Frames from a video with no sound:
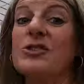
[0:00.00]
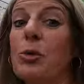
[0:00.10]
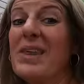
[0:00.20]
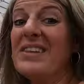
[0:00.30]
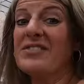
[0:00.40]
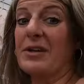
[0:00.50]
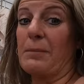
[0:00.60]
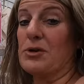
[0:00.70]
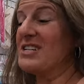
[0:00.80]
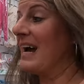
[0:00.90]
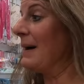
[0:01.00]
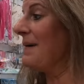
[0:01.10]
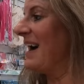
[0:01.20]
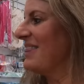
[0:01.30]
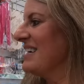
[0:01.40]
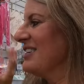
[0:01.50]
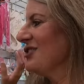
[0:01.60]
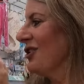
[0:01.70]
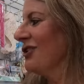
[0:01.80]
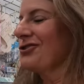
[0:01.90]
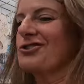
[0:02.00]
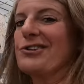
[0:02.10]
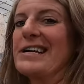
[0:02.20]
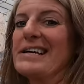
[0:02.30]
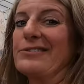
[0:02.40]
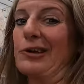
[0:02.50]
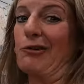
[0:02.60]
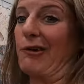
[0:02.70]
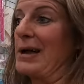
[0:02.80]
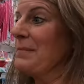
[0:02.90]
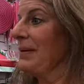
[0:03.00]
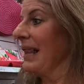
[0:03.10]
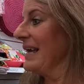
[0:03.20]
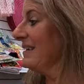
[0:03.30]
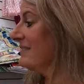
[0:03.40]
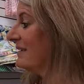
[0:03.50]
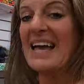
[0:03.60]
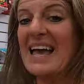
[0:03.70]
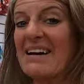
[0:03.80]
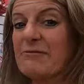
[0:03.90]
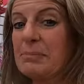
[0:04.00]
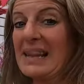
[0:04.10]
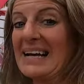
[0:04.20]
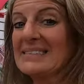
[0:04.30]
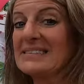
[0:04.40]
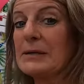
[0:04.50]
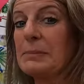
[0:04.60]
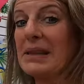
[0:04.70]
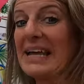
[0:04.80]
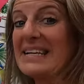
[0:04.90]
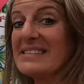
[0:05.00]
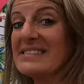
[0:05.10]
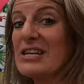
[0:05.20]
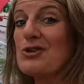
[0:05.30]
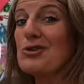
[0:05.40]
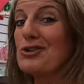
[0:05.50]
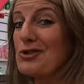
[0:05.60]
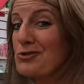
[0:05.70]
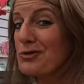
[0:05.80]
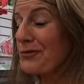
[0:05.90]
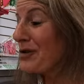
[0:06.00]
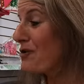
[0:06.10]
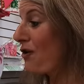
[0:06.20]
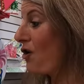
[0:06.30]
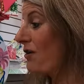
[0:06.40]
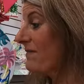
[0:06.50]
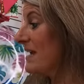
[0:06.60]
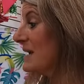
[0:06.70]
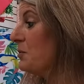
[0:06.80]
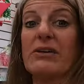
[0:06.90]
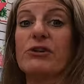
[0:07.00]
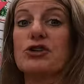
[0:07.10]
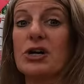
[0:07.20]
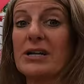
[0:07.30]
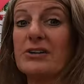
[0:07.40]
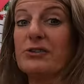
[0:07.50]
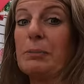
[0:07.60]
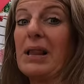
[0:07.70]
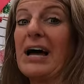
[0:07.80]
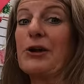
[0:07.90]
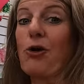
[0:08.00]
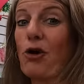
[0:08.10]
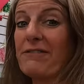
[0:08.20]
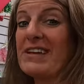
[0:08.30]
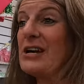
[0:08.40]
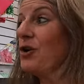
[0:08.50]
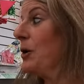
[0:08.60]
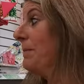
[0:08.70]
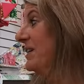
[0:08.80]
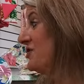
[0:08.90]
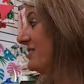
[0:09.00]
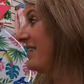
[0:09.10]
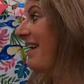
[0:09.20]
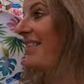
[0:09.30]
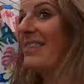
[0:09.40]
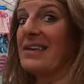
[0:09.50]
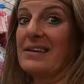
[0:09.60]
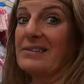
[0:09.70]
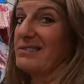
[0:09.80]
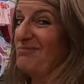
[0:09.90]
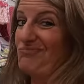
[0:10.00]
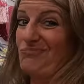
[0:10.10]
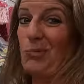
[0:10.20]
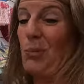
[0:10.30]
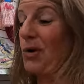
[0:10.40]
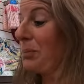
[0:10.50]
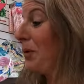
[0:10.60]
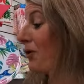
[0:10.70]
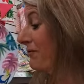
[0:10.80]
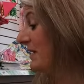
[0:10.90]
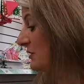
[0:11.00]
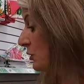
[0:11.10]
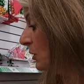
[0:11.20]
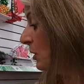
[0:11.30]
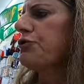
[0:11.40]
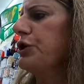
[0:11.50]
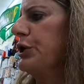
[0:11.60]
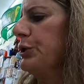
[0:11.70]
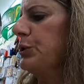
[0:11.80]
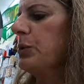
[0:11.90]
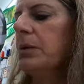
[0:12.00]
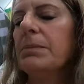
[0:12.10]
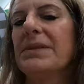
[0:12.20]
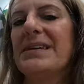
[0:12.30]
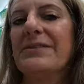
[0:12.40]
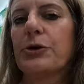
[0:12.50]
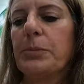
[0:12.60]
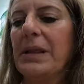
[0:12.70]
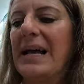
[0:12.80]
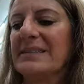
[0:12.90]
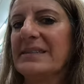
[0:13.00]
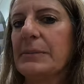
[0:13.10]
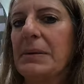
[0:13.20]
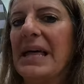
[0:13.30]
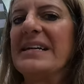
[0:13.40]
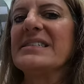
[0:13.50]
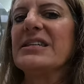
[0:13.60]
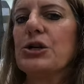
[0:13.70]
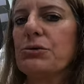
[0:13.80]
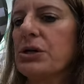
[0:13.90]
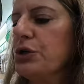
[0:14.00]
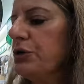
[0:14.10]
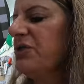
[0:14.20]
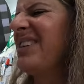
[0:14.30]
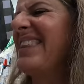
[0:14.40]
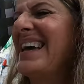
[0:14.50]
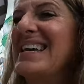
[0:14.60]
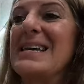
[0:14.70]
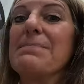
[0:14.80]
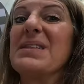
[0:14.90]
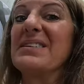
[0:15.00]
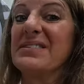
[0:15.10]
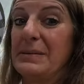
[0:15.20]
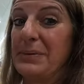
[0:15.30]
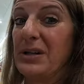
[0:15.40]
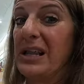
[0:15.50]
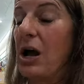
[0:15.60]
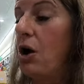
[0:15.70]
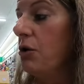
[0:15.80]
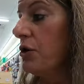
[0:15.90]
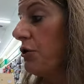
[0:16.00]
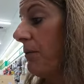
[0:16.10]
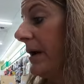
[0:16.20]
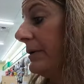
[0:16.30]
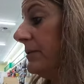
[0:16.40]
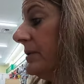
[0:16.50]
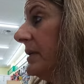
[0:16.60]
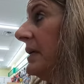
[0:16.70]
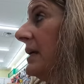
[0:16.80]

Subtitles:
So in the summertime, I think Dollar Tree is a great place. They have plastic plates that you could use for your RV. If you're trying to supply your RV on a budget, these work perfect. These are new, but these are plastic plates that you can use, and they keep these typically all year round.